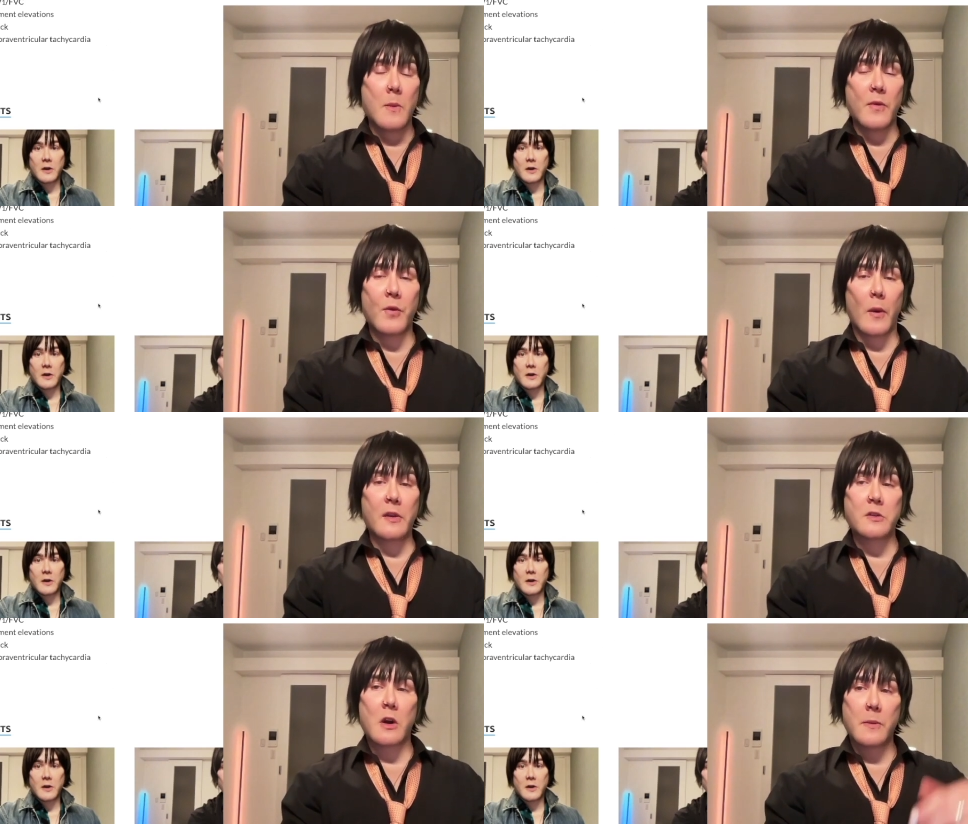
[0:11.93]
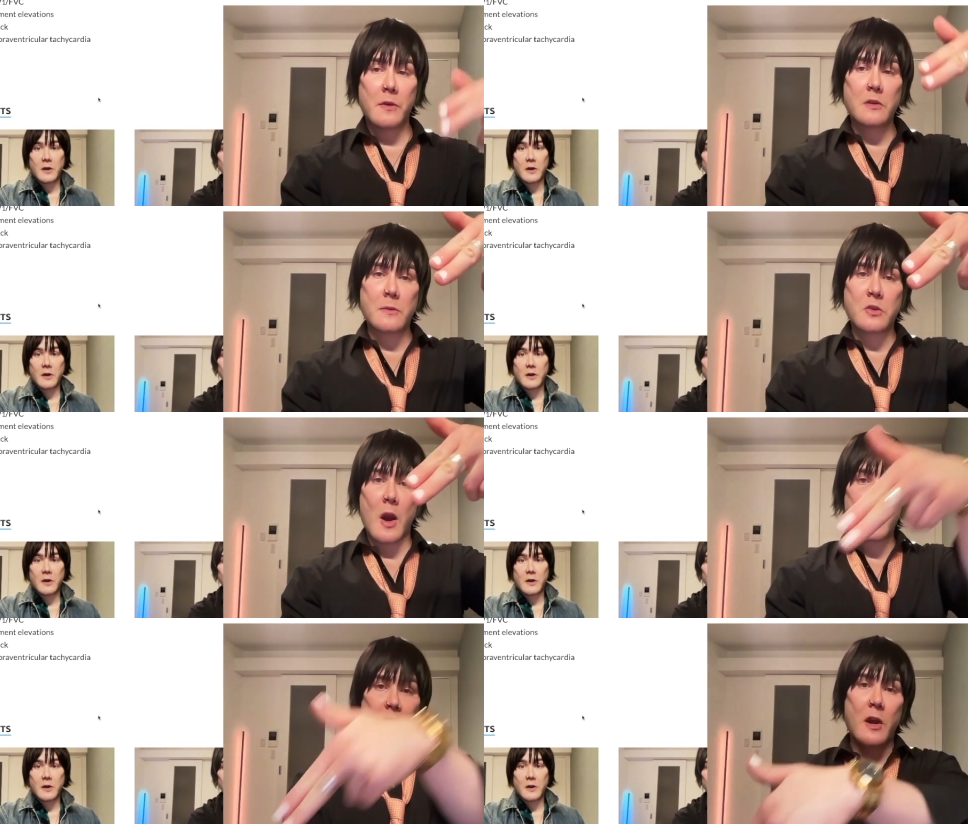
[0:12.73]
Speaker 1: Before we get started, please
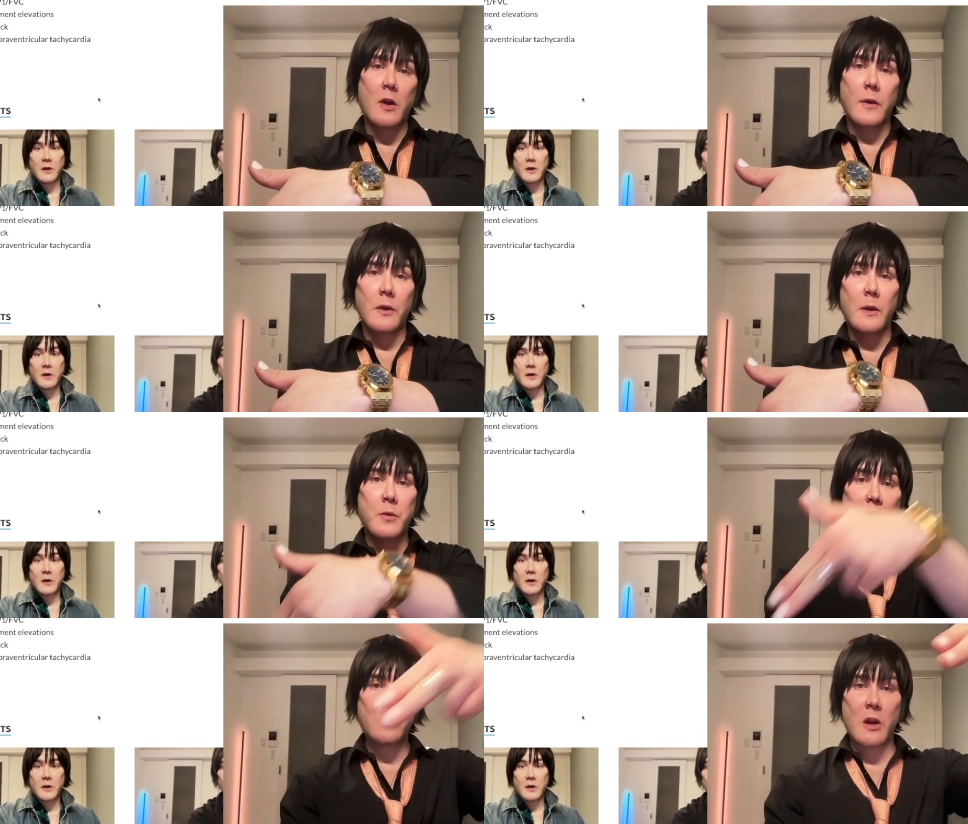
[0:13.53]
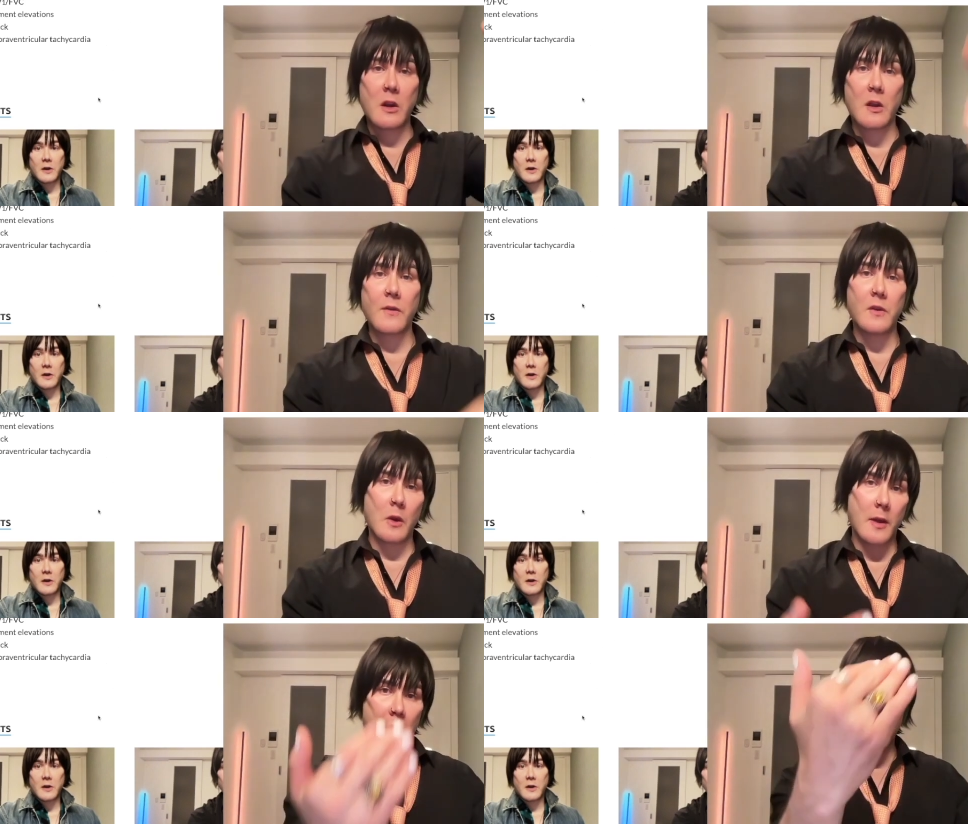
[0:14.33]
subscribe to my channel. I really appreciate it. Give the
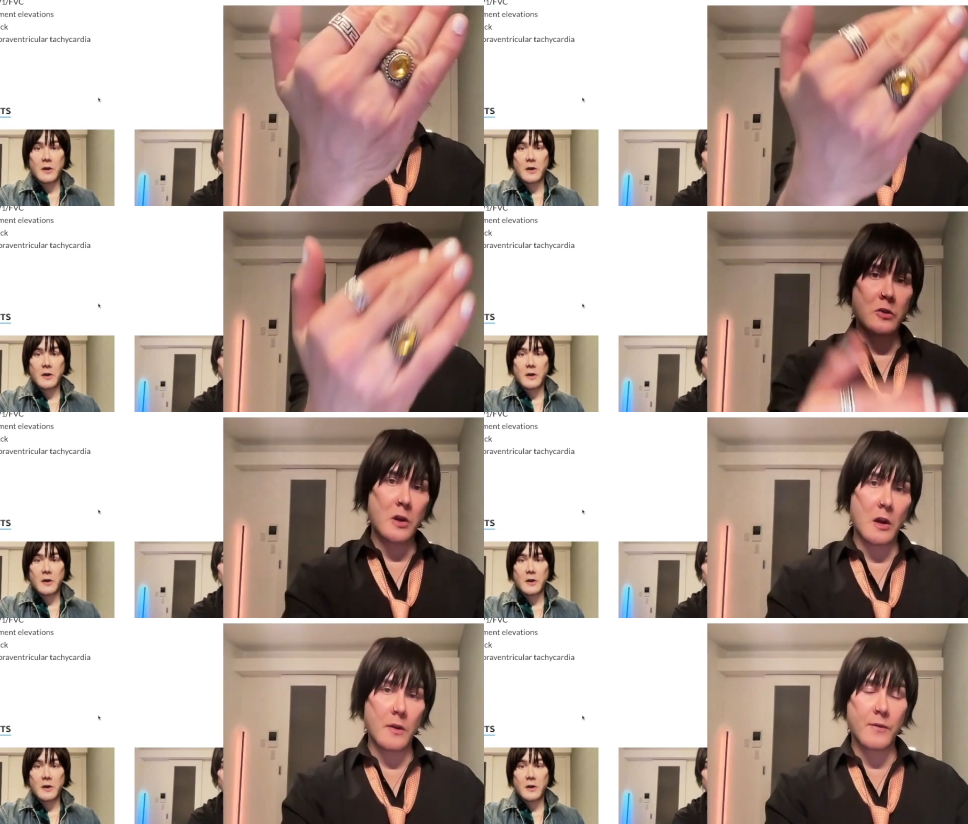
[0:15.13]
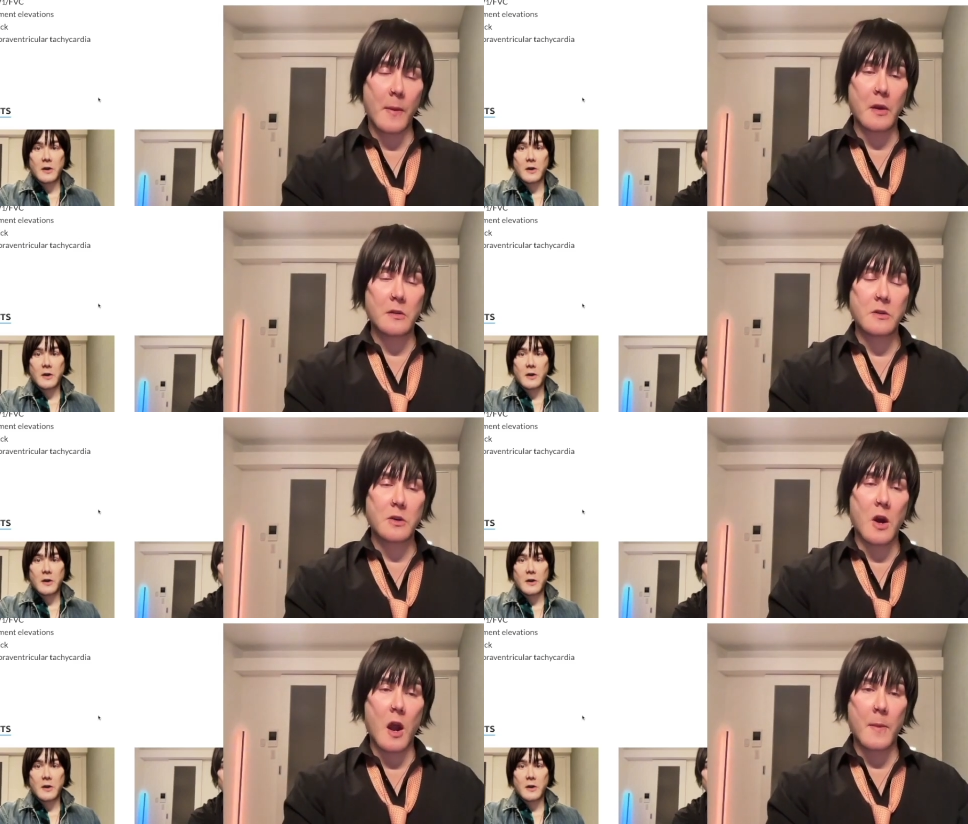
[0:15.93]
video a like. I really appreciate it. Find me on
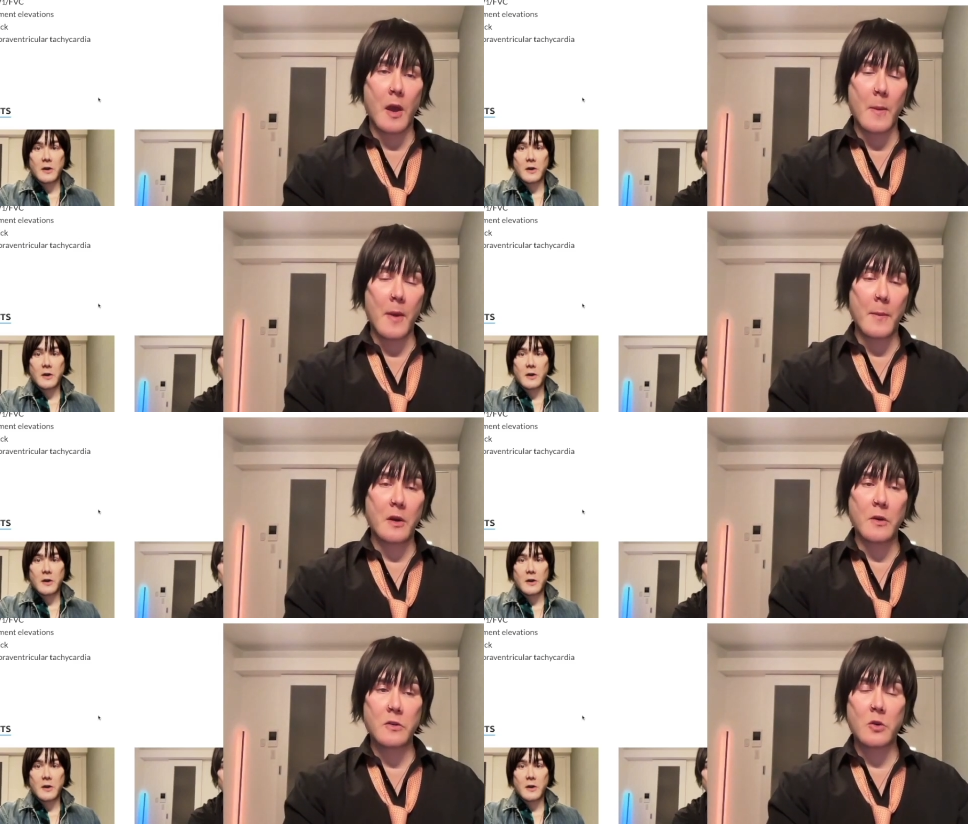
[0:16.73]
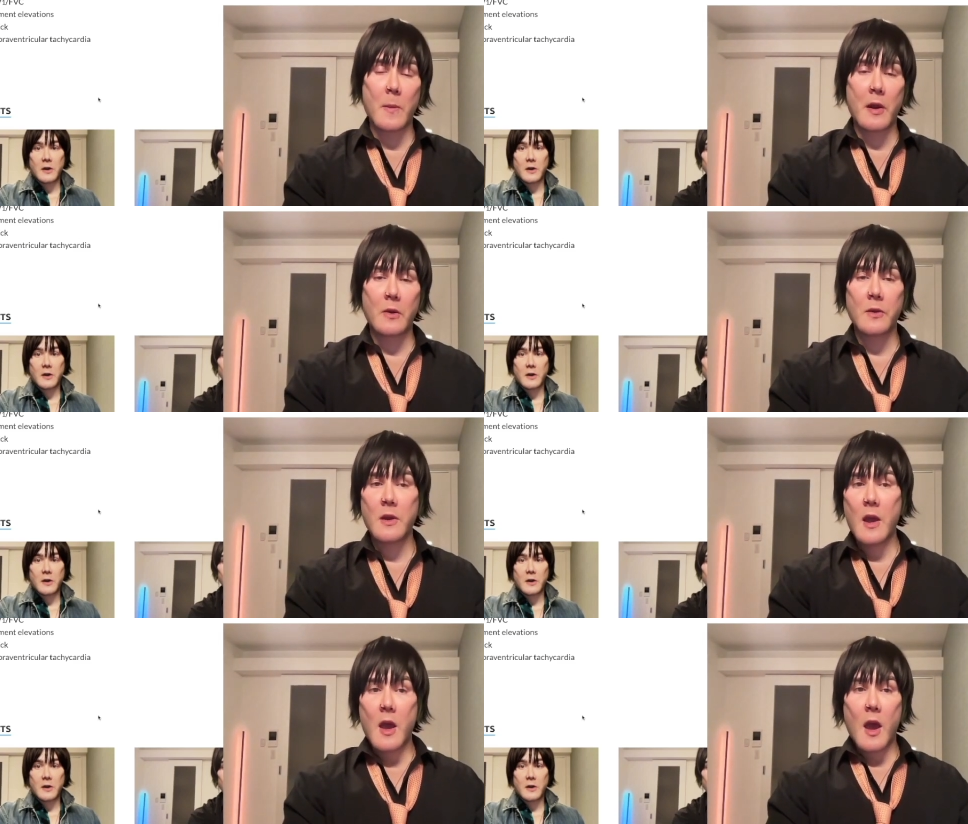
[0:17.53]
Instagram at Mehlman underscore medical,
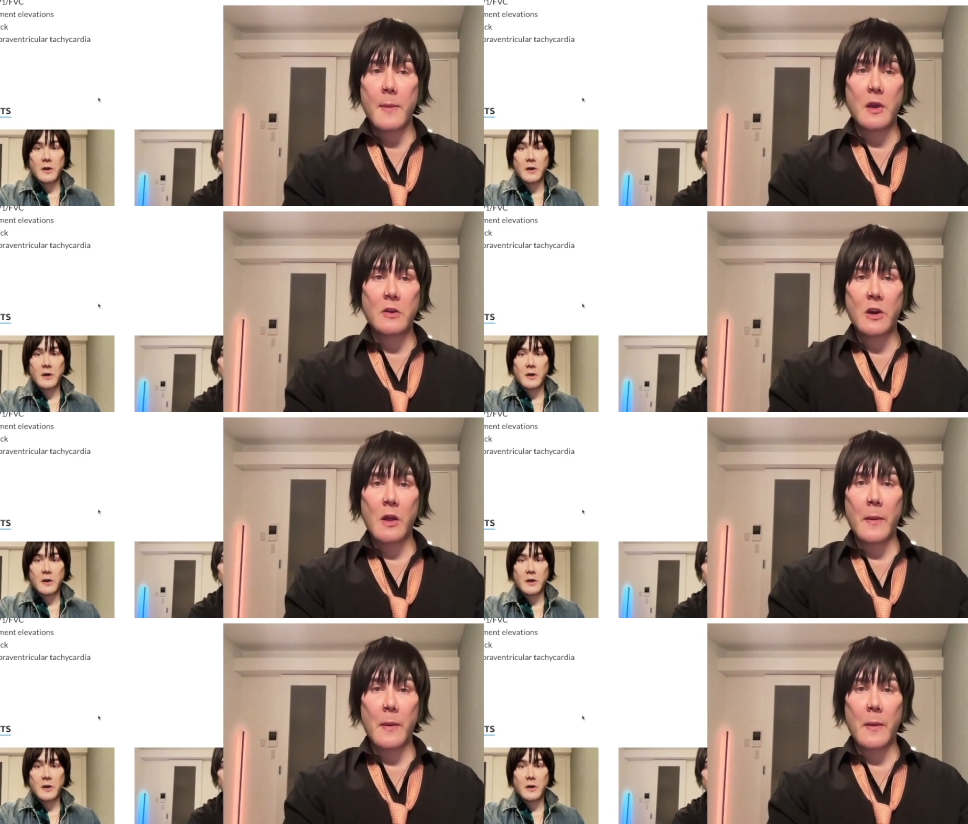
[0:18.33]
M E H L M A